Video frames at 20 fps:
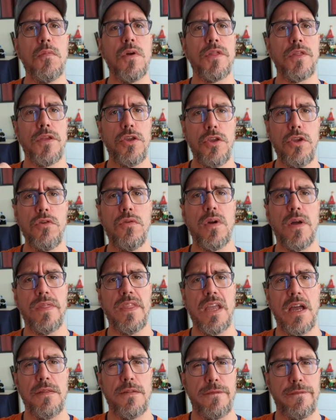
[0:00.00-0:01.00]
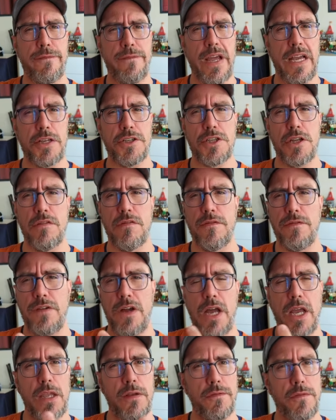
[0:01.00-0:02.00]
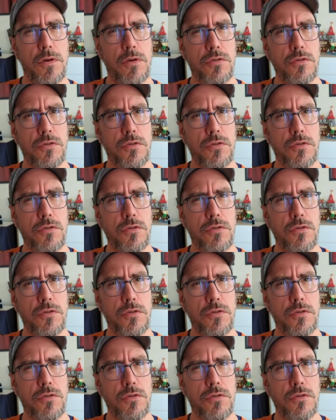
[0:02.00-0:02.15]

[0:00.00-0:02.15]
with you and the other factions vying for